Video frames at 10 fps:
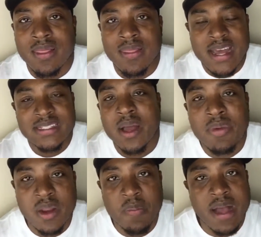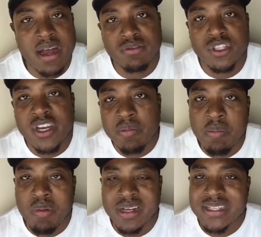that's how many pounds you're going to be
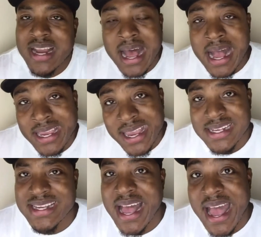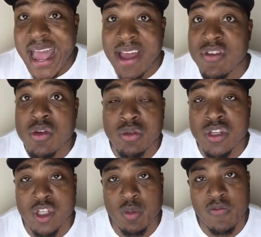pressing. Now, I can't say I have used
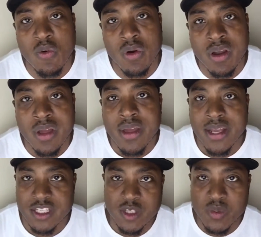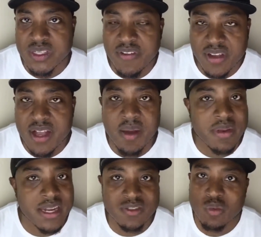those before. It's a specific
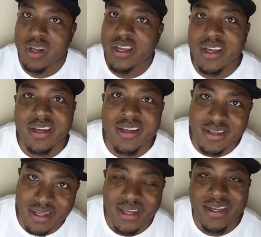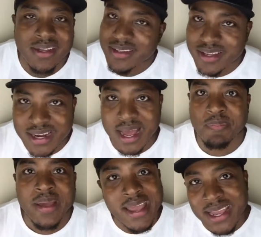company that's really good. Again, they're
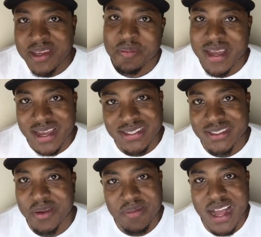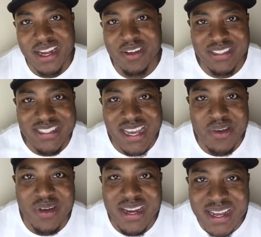not paying you, man, so I'm not going to say
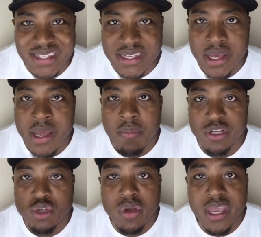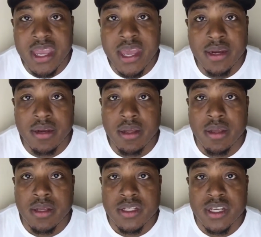who it is, but you can get
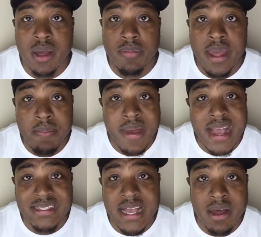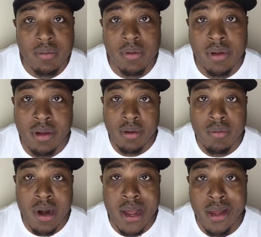some that max out
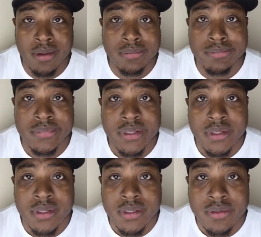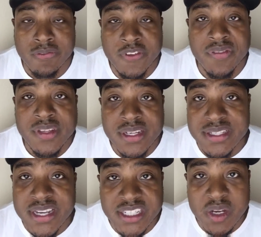around 50 to
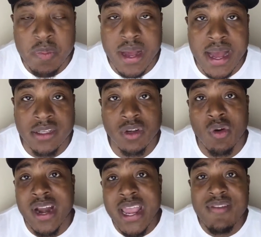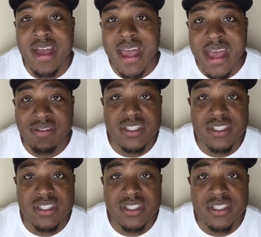60 pounds, or they even have